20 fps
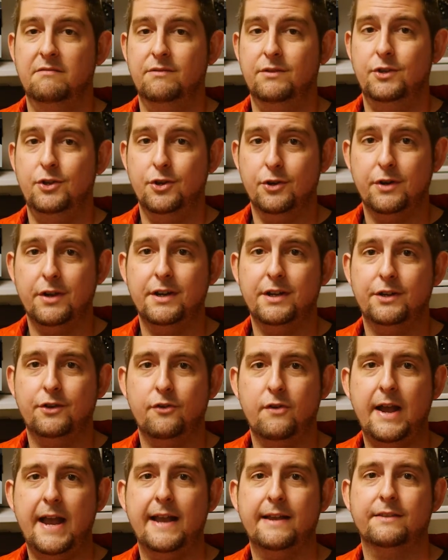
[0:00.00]
you're going to
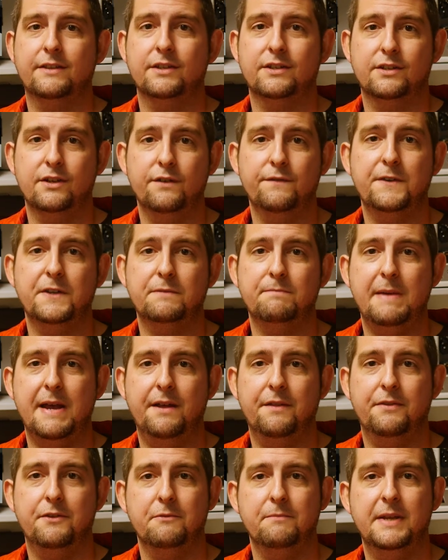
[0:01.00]
crack the surface
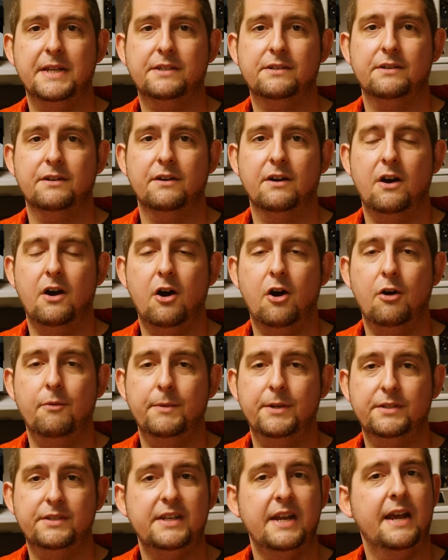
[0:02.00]
mount thermistor
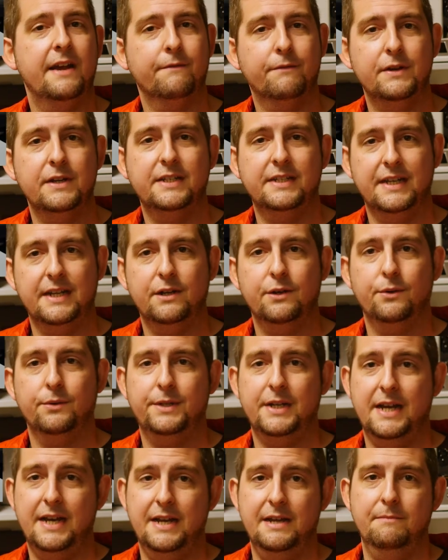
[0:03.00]
almost every single
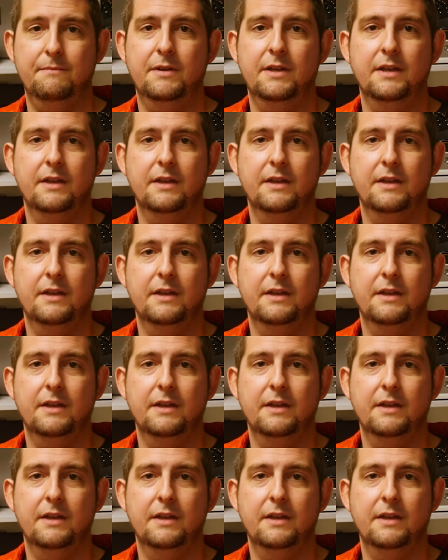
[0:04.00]
time.